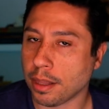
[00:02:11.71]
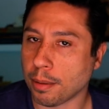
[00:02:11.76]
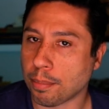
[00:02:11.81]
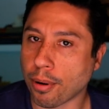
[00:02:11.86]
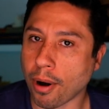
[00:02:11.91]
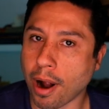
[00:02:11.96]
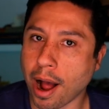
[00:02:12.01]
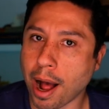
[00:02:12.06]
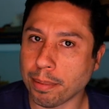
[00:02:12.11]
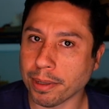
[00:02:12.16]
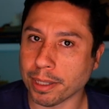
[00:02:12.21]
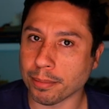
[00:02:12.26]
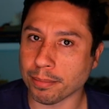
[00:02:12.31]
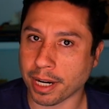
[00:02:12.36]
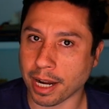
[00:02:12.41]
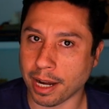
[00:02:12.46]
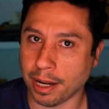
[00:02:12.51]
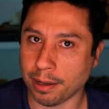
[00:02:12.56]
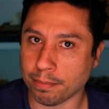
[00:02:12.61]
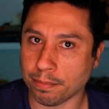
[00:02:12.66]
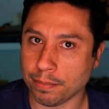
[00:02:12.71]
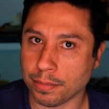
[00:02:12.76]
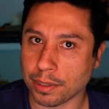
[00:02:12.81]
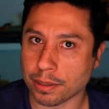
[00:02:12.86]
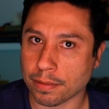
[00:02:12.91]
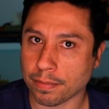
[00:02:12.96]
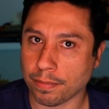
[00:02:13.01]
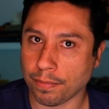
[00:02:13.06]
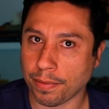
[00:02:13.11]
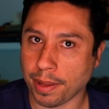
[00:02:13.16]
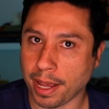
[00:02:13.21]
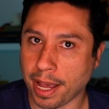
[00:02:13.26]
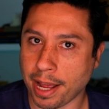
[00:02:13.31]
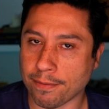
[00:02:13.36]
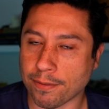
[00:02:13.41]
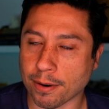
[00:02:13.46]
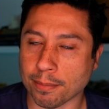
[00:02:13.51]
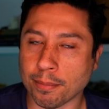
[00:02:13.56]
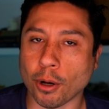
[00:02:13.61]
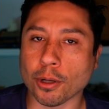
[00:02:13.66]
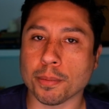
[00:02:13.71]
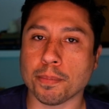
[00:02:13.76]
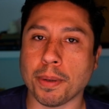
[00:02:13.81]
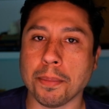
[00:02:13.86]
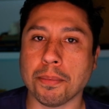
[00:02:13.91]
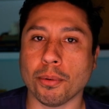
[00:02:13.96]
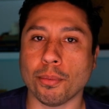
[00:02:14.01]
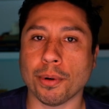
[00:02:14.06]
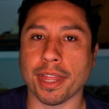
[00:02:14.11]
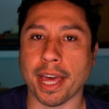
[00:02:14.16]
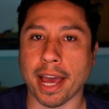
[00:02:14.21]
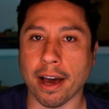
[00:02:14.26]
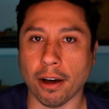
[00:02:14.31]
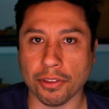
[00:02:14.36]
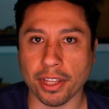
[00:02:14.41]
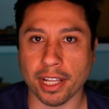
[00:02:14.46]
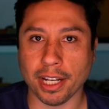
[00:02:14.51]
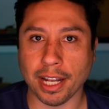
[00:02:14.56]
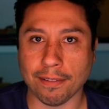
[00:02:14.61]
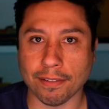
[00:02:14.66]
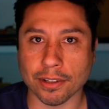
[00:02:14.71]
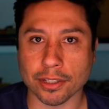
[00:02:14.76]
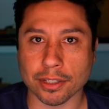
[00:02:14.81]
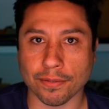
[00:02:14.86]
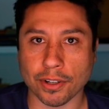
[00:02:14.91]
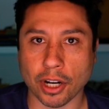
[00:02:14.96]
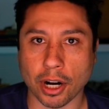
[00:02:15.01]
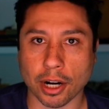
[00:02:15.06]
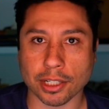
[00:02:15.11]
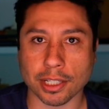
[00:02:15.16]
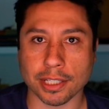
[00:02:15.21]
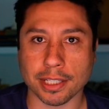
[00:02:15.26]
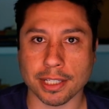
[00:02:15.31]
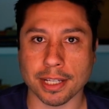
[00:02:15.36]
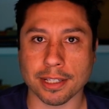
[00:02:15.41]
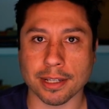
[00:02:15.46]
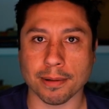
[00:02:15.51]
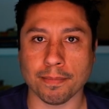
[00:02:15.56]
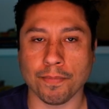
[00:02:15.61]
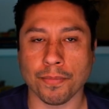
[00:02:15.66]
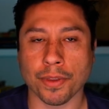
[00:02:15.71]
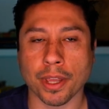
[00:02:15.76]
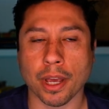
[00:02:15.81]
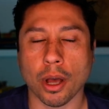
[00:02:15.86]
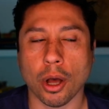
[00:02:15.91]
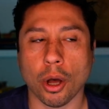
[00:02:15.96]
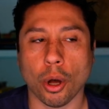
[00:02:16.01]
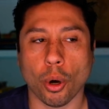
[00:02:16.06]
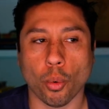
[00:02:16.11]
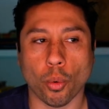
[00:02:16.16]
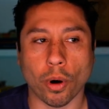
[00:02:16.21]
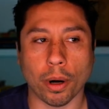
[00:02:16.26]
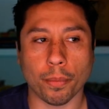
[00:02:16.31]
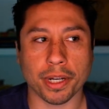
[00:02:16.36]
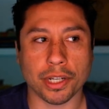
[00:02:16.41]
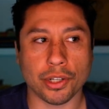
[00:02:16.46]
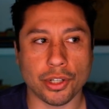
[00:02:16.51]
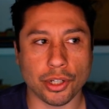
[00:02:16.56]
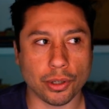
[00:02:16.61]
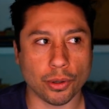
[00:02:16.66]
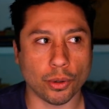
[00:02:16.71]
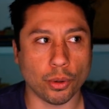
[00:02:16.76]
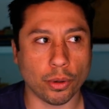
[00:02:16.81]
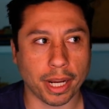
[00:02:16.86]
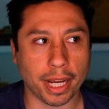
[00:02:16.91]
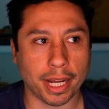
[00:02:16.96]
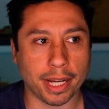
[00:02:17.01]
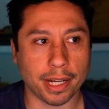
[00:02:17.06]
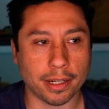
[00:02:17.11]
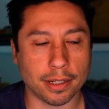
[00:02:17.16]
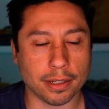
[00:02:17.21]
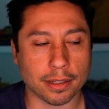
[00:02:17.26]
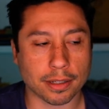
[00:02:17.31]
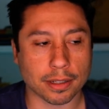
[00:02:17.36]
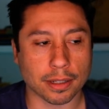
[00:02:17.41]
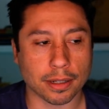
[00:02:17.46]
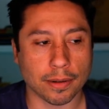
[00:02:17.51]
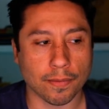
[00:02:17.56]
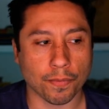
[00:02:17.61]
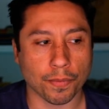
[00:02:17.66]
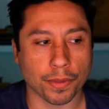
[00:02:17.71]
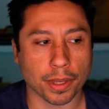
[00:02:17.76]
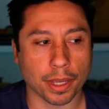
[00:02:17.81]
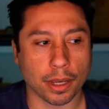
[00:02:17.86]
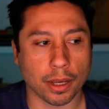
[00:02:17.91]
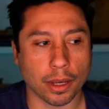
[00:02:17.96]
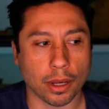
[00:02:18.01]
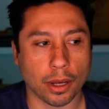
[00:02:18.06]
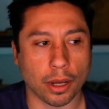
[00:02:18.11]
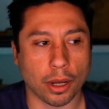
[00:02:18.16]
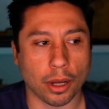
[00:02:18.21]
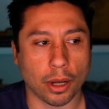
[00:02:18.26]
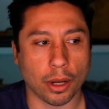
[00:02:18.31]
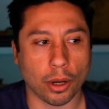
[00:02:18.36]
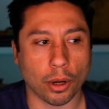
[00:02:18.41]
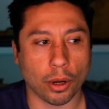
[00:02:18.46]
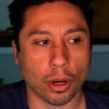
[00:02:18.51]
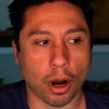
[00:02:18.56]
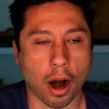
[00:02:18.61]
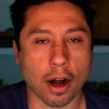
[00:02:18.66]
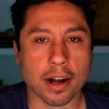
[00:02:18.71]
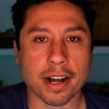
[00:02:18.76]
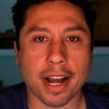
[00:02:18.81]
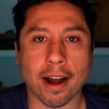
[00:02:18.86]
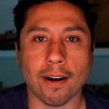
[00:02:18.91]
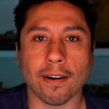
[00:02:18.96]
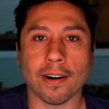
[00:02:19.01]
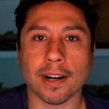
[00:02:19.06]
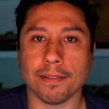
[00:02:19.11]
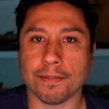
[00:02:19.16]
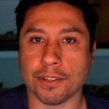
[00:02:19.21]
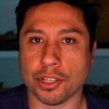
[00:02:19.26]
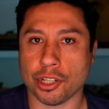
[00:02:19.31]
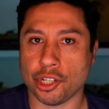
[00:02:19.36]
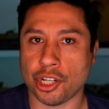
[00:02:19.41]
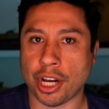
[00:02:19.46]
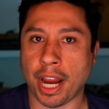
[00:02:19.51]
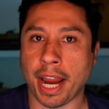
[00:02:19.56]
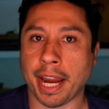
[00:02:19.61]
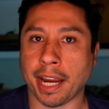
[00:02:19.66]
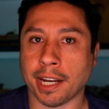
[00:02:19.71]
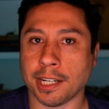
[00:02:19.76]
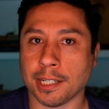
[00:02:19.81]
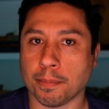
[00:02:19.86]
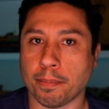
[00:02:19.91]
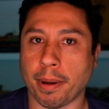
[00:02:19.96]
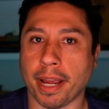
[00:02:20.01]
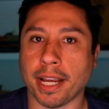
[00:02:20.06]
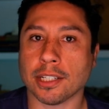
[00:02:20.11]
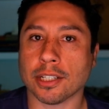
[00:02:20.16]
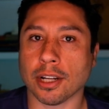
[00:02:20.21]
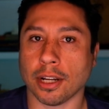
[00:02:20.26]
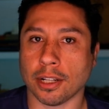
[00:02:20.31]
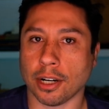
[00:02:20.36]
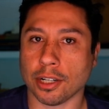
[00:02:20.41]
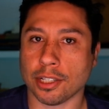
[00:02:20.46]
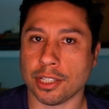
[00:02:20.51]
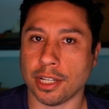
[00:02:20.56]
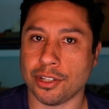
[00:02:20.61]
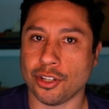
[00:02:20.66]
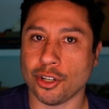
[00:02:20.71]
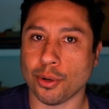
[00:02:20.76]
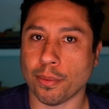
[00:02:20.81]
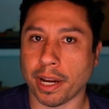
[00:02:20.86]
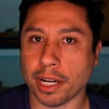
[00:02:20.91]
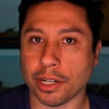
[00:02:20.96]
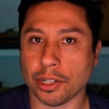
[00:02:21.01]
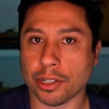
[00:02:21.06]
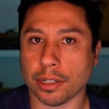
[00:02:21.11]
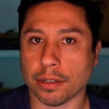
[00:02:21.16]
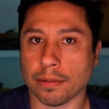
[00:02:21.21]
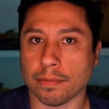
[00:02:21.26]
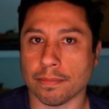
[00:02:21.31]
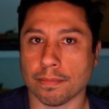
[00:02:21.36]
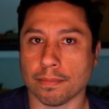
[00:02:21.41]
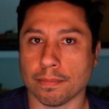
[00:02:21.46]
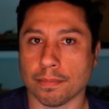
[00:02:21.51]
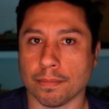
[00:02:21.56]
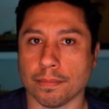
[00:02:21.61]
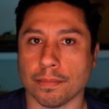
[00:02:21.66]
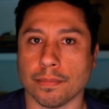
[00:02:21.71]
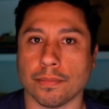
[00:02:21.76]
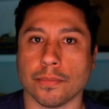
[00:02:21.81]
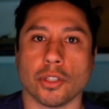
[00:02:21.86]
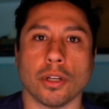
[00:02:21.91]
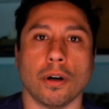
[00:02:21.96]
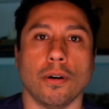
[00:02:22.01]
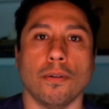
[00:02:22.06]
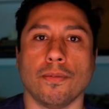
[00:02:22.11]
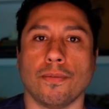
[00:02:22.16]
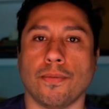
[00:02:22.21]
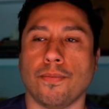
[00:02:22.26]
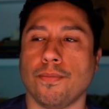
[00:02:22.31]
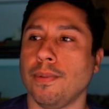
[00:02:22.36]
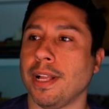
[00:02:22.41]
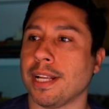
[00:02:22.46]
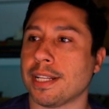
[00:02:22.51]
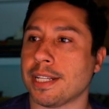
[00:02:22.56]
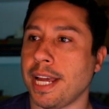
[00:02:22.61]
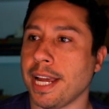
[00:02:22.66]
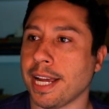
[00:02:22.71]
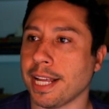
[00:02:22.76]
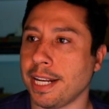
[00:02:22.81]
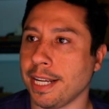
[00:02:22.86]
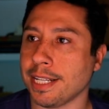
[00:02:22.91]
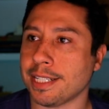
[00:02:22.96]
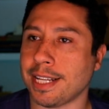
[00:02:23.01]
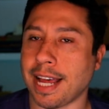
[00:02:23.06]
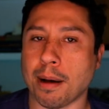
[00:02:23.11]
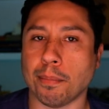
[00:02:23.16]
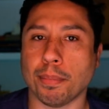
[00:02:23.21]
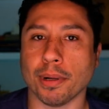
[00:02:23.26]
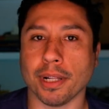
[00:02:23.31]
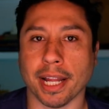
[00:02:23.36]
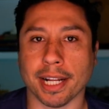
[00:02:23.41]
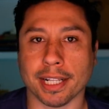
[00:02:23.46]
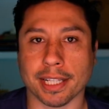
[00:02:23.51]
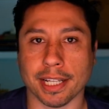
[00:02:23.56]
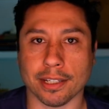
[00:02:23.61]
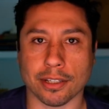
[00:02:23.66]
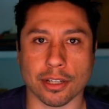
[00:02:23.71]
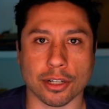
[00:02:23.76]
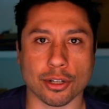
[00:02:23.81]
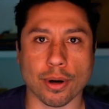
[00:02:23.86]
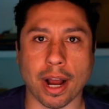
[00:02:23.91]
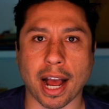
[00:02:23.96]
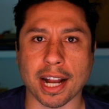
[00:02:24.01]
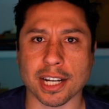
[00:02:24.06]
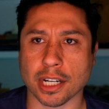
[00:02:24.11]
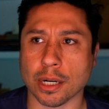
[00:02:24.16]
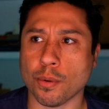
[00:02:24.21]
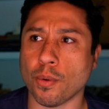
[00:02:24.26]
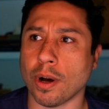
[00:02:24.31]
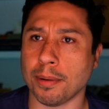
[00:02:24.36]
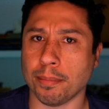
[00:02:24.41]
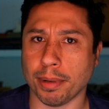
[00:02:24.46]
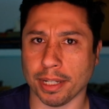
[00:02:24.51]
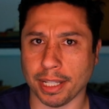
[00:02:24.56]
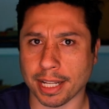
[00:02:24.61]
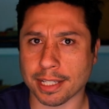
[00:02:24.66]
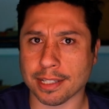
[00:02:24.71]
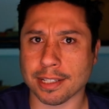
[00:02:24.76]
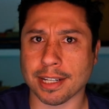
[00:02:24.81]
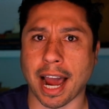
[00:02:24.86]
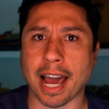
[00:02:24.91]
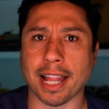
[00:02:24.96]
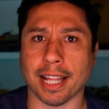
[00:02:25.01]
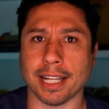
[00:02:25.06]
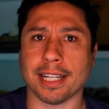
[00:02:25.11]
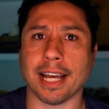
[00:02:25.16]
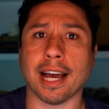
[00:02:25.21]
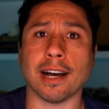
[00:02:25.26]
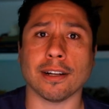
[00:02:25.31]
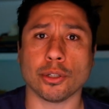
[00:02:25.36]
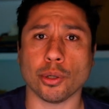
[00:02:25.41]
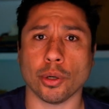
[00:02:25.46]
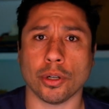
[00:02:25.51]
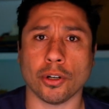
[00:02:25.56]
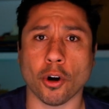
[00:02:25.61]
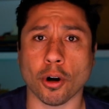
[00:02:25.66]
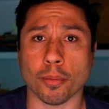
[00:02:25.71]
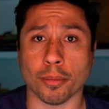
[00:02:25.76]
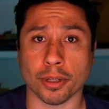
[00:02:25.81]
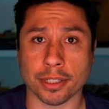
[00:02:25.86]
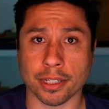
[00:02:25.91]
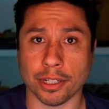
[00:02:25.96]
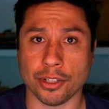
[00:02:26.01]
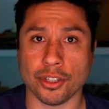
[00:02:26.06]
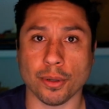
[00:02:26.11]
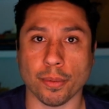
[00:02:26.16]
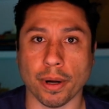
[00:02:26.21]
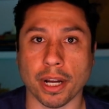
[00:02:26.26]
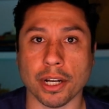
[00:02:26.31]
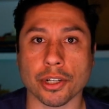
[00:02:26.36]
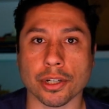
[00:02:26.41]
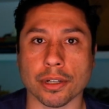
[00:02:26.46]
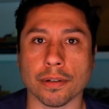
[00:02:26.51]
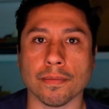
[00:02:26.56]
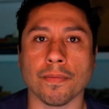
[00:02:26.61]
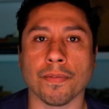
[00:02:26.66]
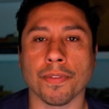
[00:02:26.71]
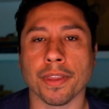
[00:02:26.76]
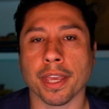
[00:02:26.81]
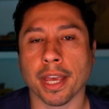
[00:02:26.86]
The problem comes, and for most people with healthy levels of narcissism, what we do is our narratives change based on our situation. So let's take an example like this, a tragic one, but let's dial it down to a normal situation.